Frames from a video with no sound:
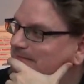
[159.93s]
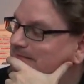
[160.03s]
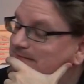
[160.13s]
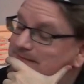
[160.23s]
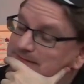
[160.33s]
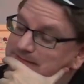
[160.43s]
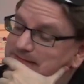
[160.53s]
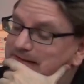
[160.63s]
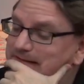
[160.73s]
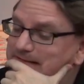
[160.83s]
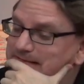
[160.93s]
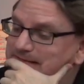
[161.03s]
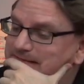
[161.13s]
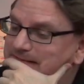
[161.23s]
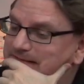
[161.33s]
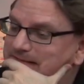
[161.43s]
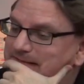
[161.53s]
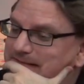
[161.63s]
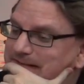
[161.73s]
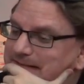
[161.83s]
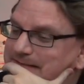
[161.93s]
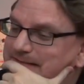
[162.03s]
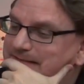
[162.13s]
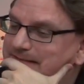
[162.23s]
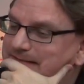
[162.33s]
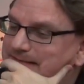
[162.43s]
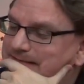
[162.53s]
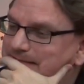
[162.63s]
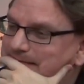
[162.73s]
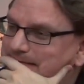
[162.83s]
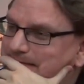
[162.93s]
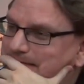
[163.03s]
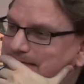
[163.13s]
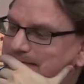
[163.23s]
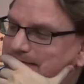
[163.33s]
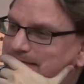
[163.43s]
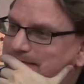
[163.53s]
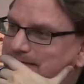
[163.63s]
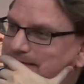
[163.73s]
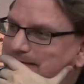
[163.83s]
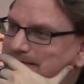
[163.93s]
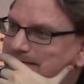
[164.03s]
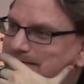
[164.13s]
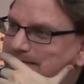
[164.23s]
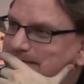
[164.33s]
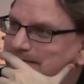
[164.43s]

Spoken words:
(not speaking)